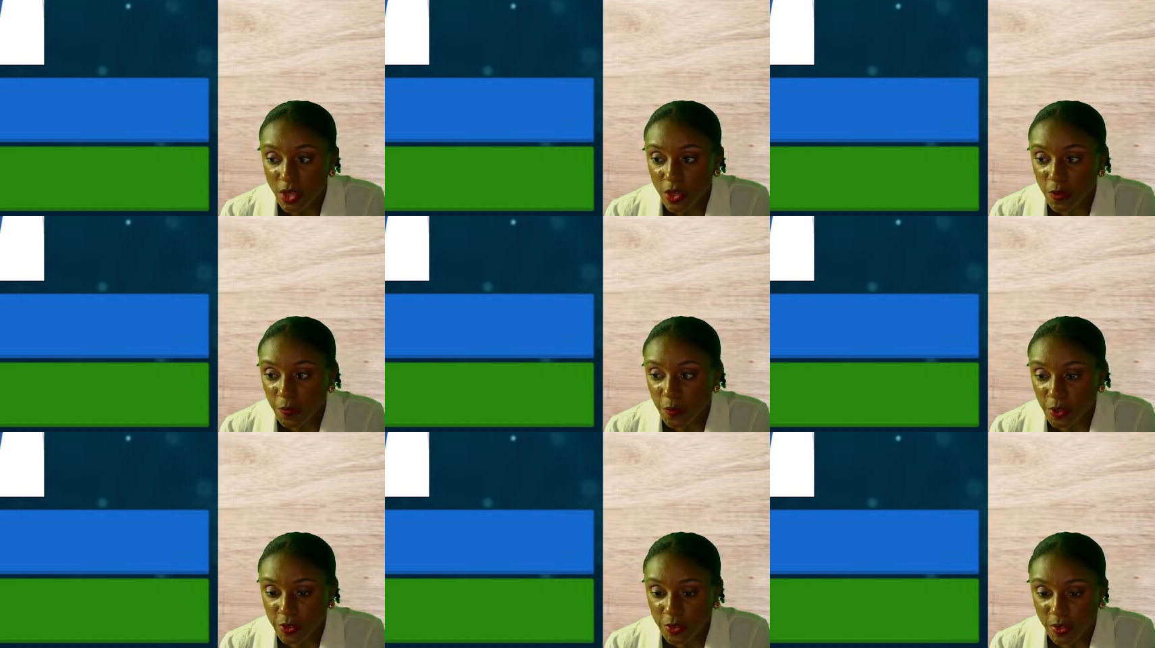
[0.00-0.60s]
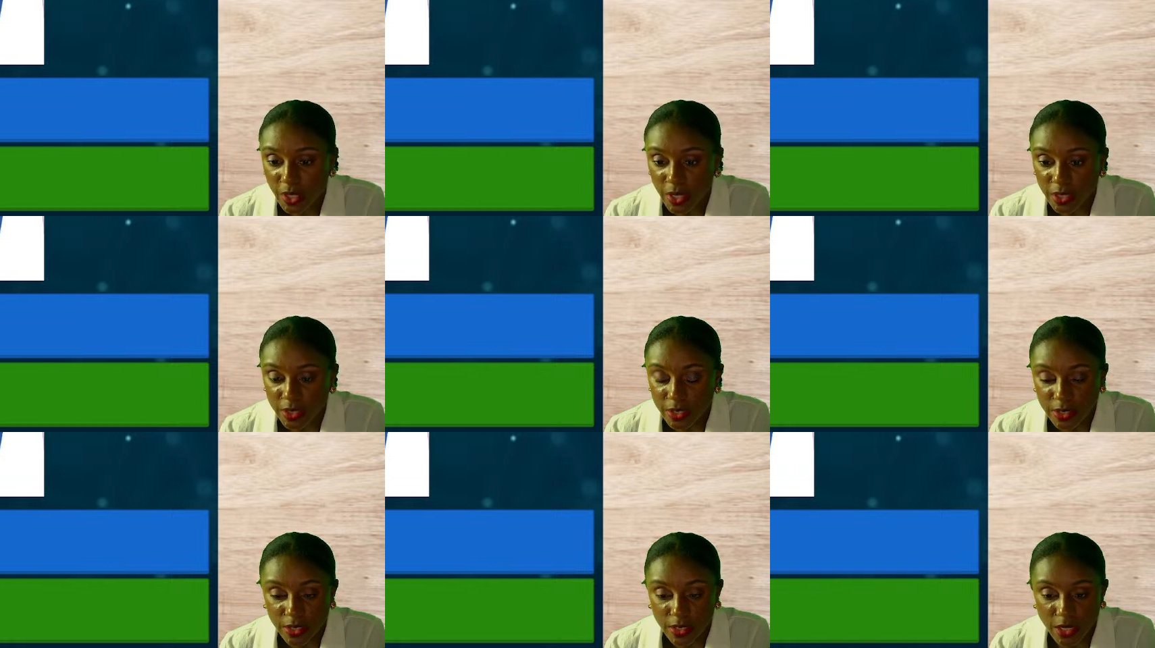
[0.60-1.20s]
for you to
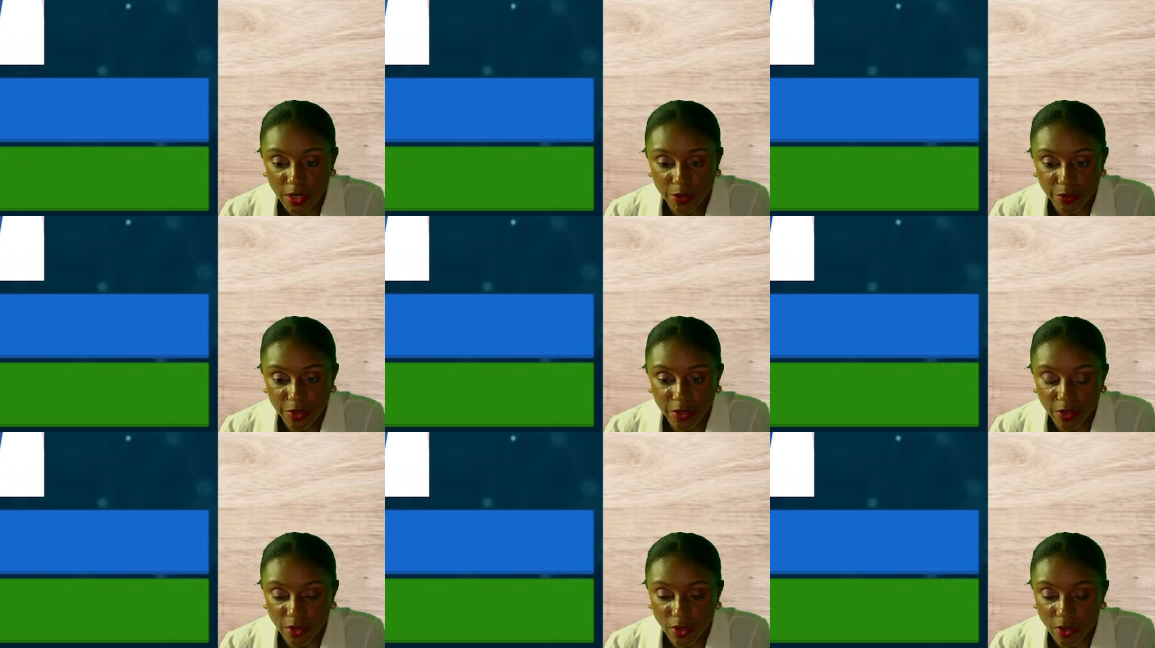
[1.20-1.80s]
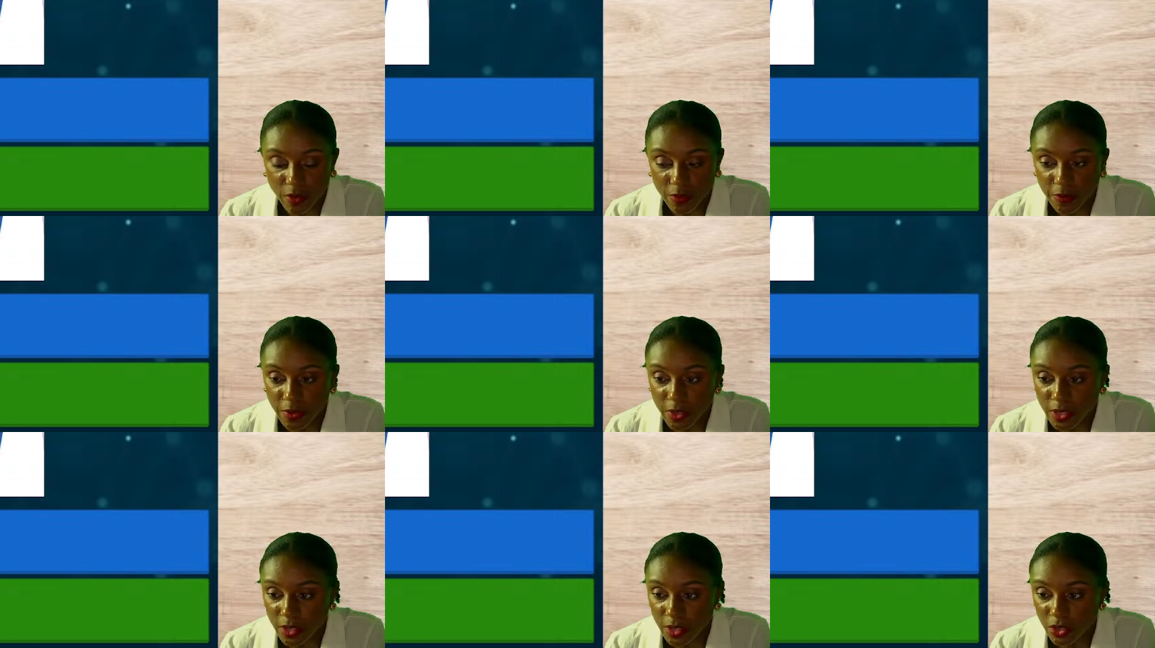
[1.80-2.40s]
calculate the area of
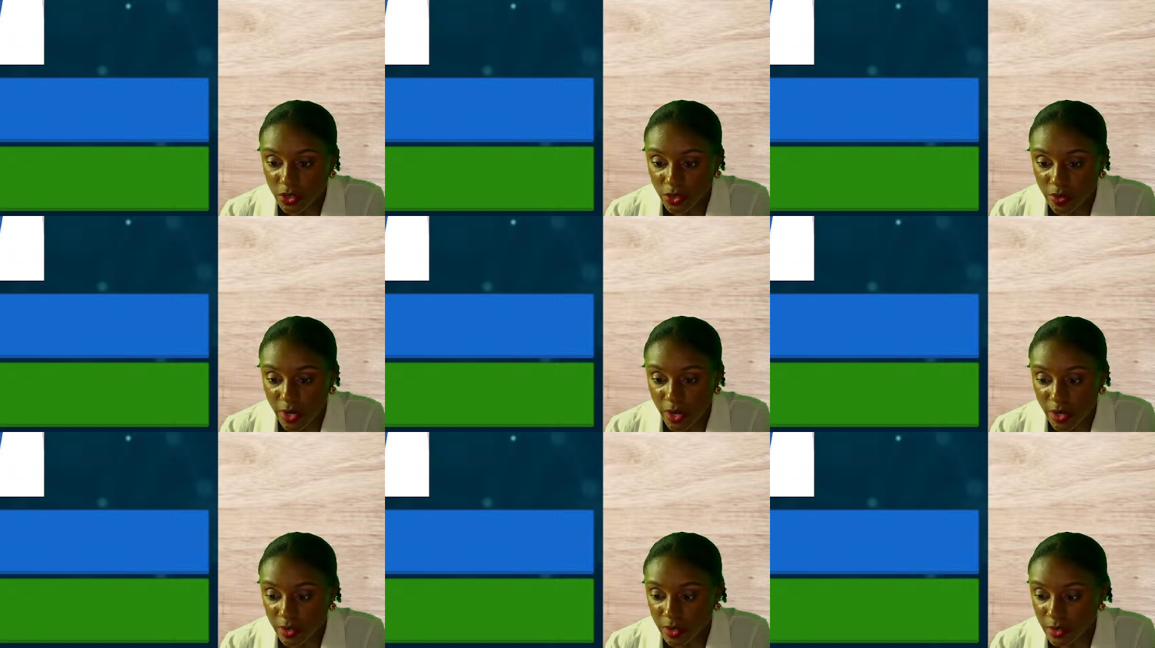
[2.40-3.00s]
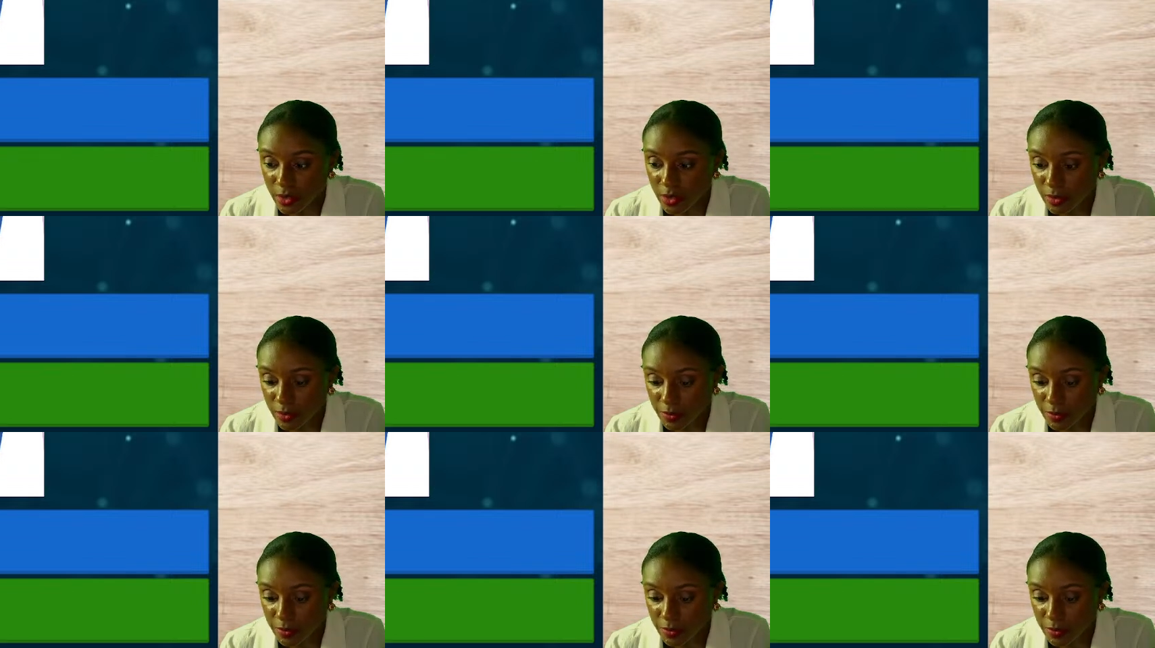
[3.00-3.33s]
the triangle.